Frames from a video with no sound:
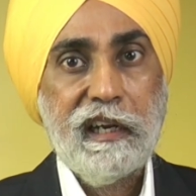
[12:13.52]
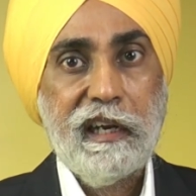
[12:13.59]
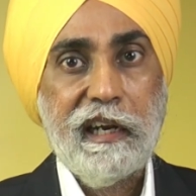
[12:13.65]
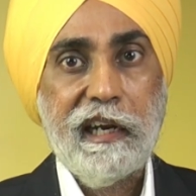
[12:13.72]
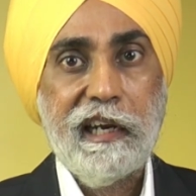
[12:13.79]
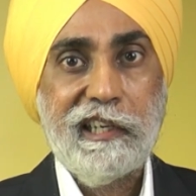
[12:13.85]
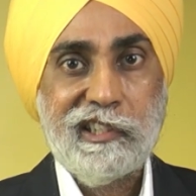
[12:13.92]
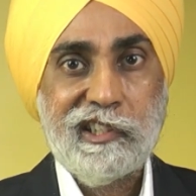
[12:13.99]

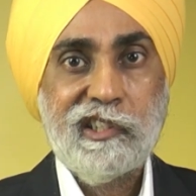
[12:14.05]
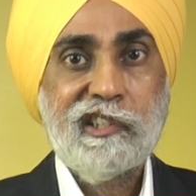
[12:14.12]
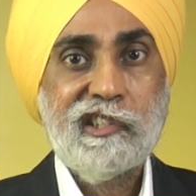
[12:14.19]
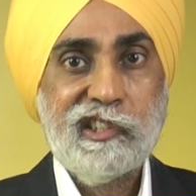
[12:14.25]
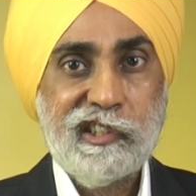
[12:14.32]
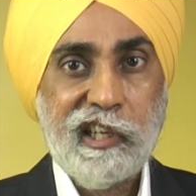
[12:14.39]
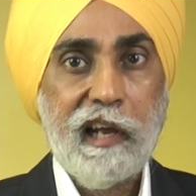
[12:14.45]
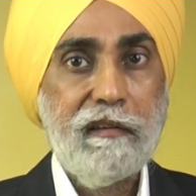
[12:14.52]
is
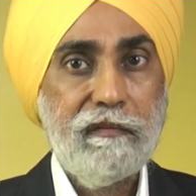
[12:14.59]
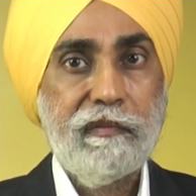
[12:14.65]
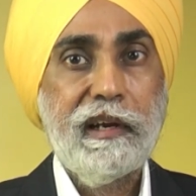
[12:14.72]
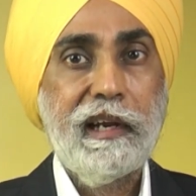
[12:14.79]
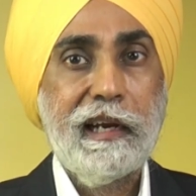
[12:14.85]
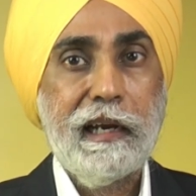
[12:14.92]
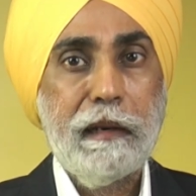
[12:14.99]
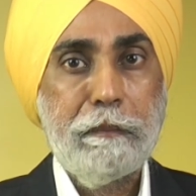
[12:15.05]

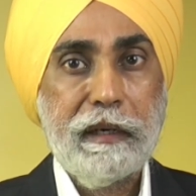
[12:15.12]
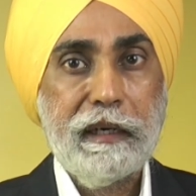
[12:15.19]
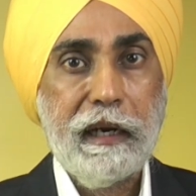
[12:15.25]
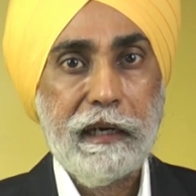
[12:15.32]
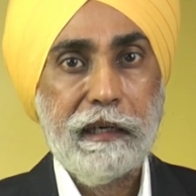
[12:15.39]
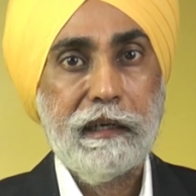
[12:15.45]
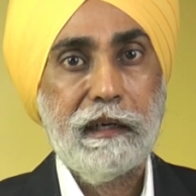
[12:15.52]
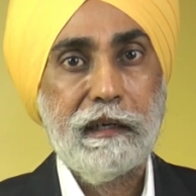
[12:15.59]

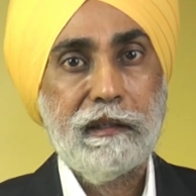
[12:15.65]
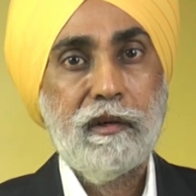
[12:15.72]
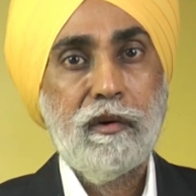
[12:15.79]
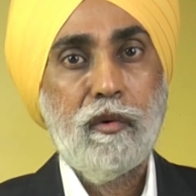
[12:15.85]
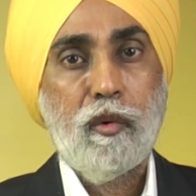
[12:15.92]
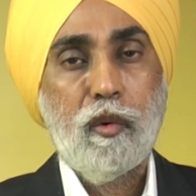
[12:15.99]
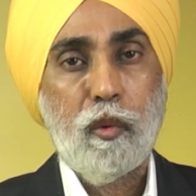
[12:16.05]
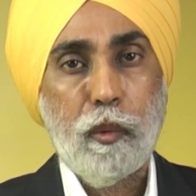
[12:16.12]
self-eliminated
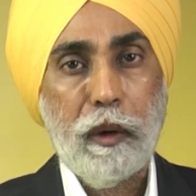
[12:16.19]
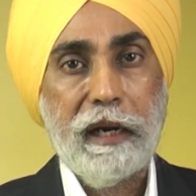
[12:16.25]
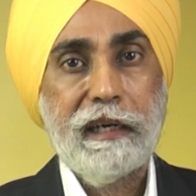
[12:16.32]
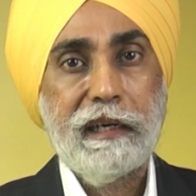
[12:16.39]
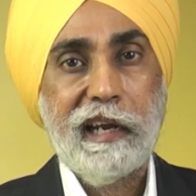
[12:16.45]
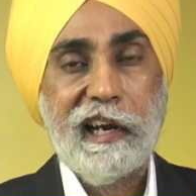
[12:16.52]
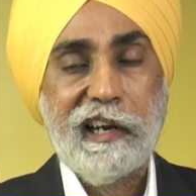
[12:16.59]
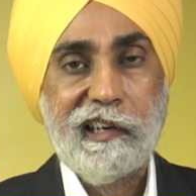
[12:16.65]

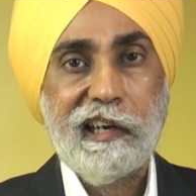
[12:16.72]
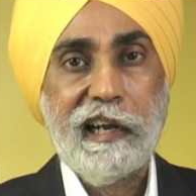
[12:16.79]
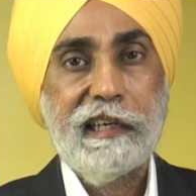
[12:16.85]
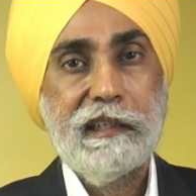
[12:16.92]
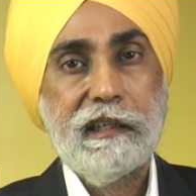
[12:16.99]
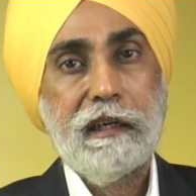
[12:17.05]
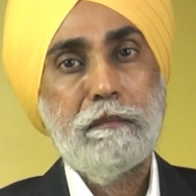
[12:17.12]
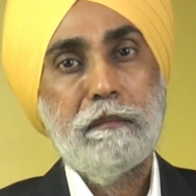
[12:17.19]
when
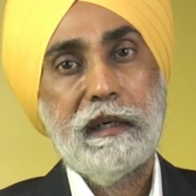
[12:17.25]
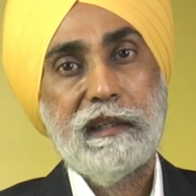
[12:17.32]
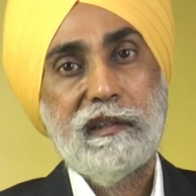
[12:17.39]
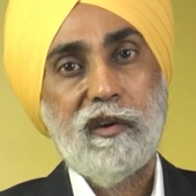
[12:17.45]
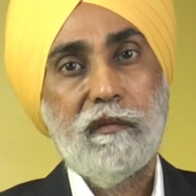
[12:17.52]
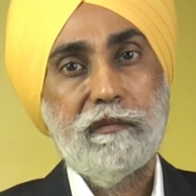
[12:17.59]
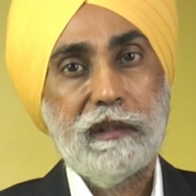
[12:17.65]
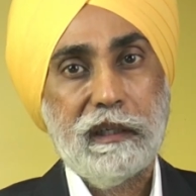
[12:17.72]
enlightenment
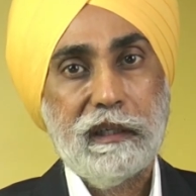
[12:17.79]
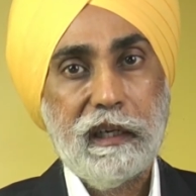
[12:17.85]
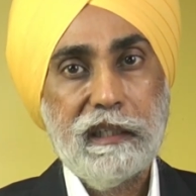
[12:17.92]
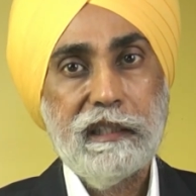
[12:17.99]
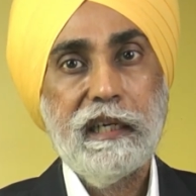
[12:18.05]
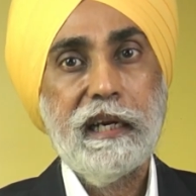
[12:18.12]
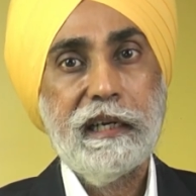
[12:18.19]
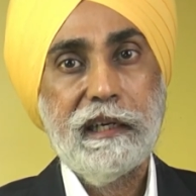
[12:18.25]
of the
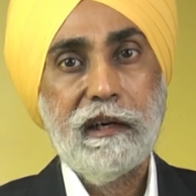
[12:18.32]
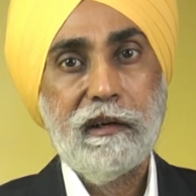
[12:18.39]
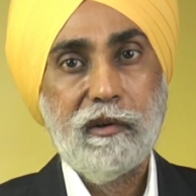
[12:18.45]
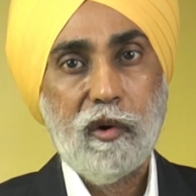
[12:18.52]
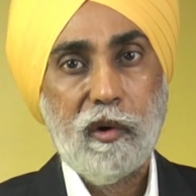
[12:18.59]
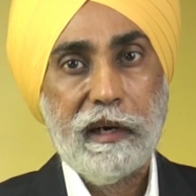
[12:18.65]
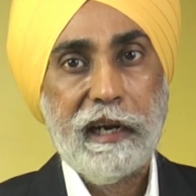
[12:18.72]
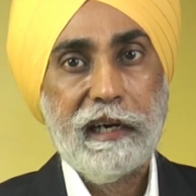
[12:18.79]
Creator
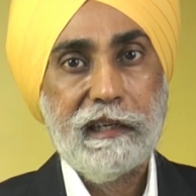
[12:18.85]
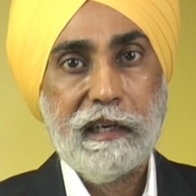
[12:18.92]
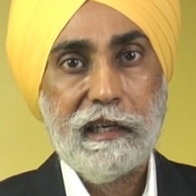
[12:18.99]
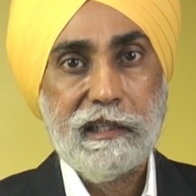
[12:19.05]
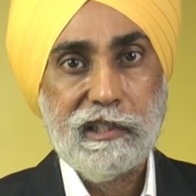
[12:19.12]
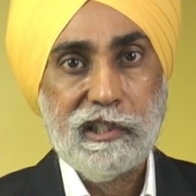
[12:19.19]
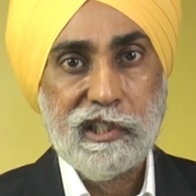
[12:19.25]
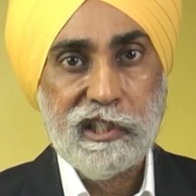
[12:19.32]

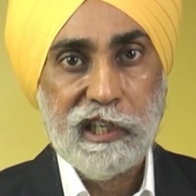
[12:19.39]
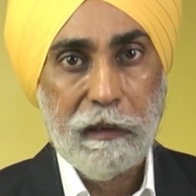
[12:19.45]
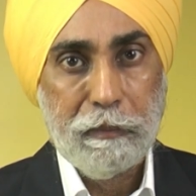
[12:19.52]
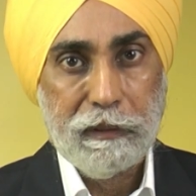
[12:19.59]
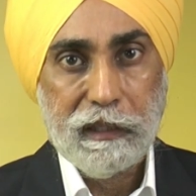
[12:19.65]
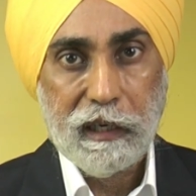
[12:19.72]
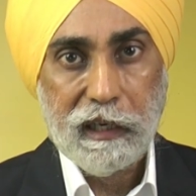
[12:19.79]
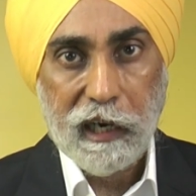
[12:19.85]
connecting
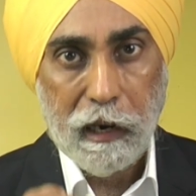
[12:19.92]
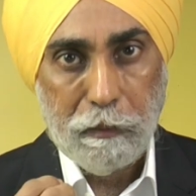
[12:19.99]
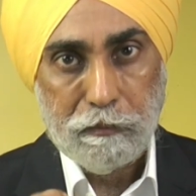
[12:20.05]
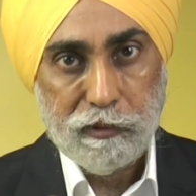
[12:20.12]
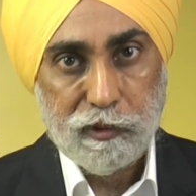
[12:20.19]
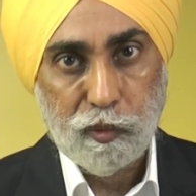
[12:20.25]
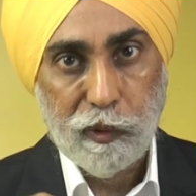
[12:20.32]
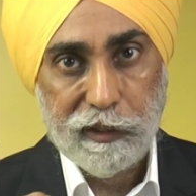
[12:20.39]
Shabd
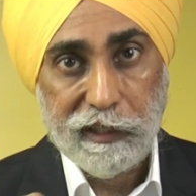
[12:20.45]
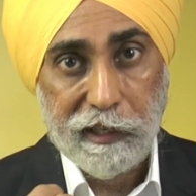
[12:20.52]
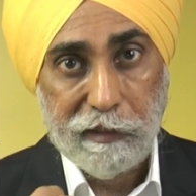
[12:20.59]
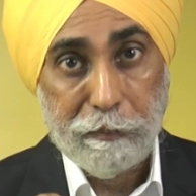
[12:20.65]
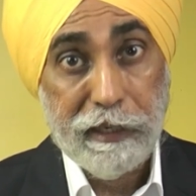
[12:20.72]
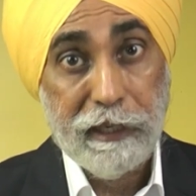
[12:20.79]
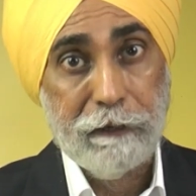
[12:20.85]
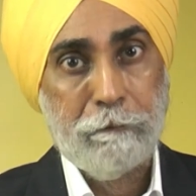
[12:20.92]
comes within
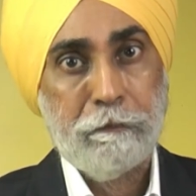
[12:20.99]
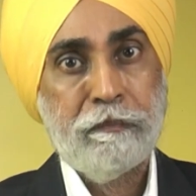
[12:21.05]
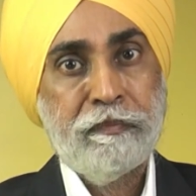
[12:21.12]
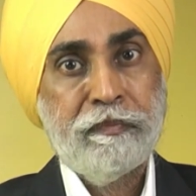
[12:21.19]
me.